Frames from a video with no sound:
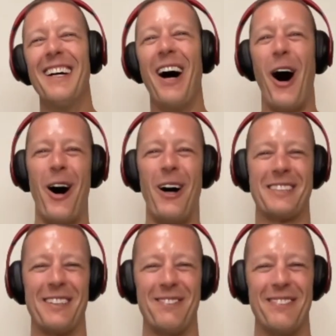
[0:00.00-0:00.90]

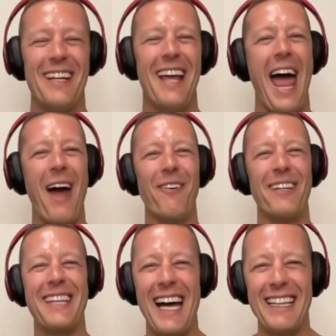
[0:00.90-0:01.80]
Awesome. And with All
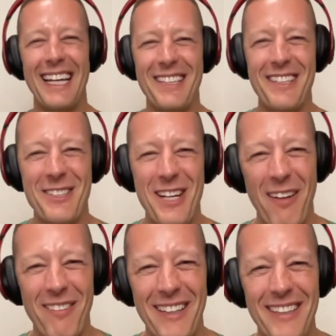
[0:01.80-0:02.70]
that, right. ladies and
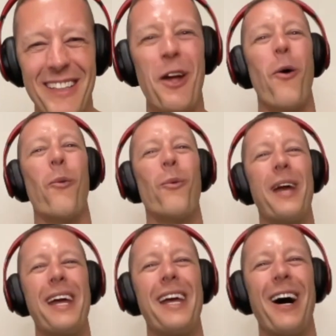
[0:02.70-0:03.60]
gentlemen,
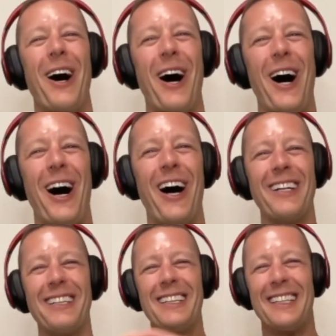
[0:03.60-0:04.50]
we
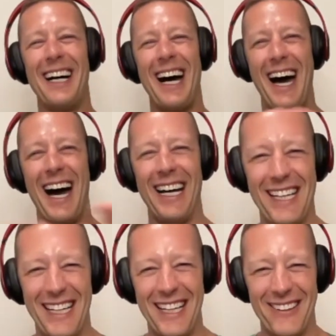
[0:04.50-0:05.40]
are out of
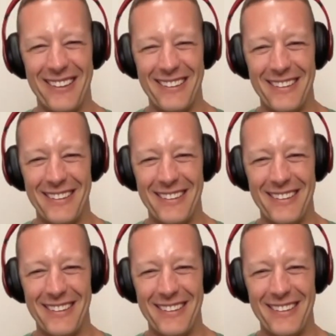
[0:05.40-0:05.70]
here.